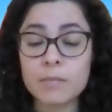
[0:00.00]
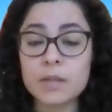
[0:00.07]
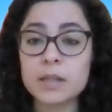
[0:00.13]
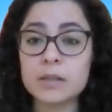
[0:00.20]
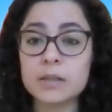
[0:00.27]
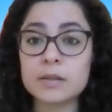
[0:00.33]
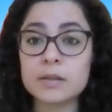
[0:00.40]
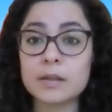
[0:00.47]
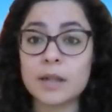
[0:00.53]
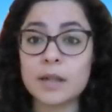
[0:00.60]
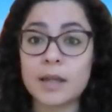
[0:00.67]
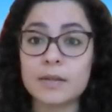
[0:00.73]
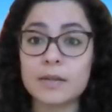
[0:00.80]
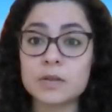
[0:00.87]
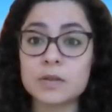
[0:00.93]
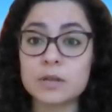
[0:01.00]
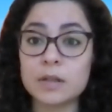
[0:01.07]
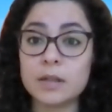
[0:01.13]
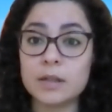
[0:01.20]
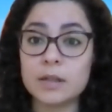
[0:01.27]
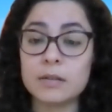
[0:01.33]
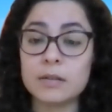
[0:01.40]
It lasts
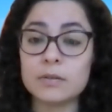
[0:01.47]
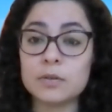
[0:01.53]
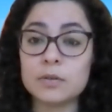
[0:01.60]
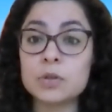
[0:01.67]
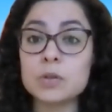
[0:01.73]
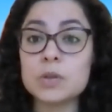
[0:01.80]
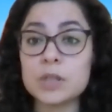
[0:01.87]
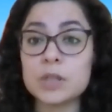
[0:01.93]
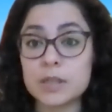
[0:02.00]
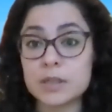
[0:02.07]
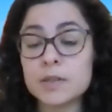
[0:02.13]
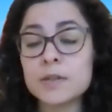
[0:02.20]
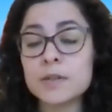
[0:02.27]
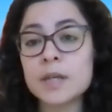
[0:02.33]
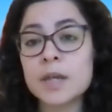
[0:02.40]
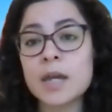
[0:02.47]
2 years,